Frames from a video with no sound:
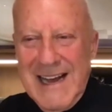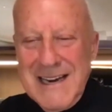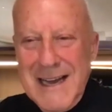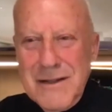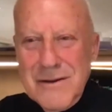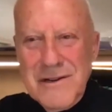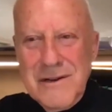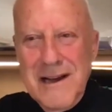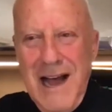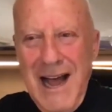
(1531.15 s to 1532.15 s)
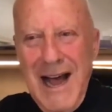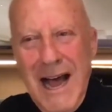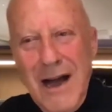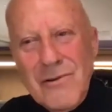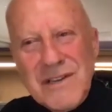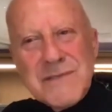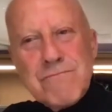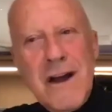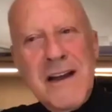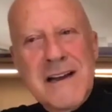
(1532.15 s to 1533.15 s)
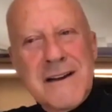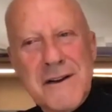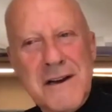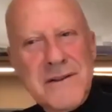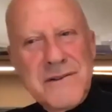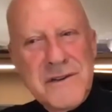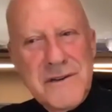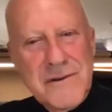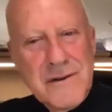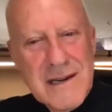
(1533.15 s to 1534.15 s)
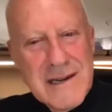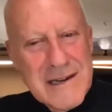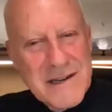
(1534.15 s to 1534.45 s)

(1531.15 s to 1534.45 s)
And I thought, you know, how is Brian going to